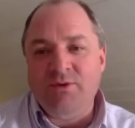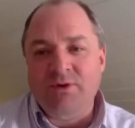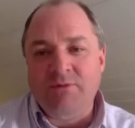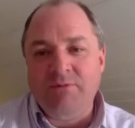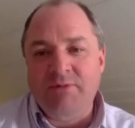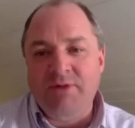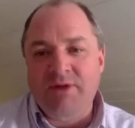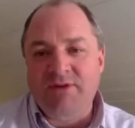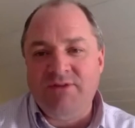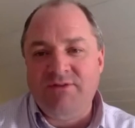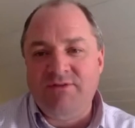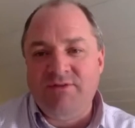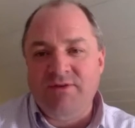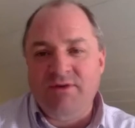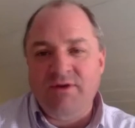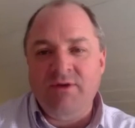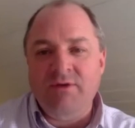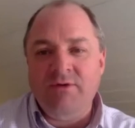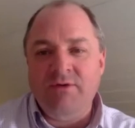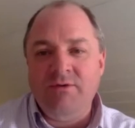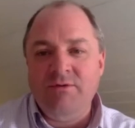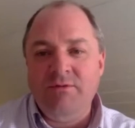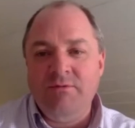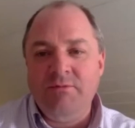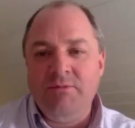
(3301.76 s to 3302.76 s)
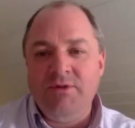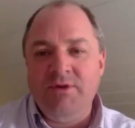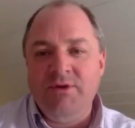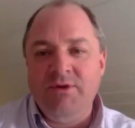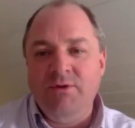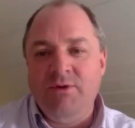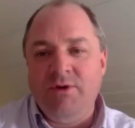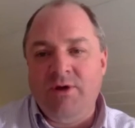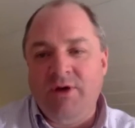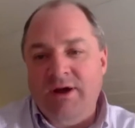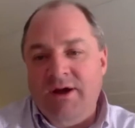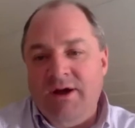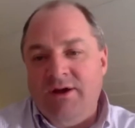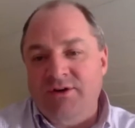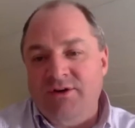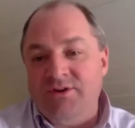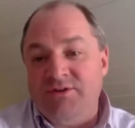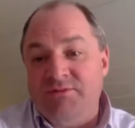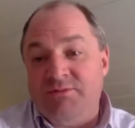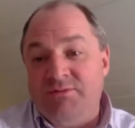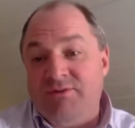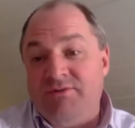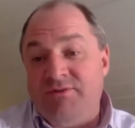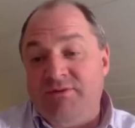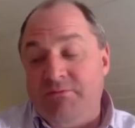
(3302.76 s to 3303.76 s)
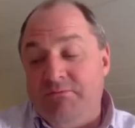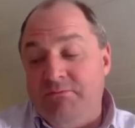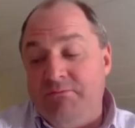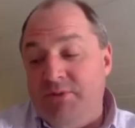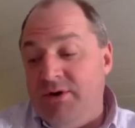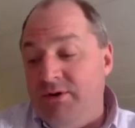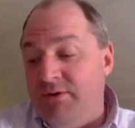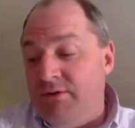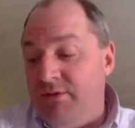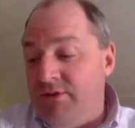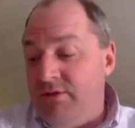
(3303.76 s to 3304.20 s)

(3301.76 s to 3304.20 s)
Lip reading: best for you. But you are eligible for both.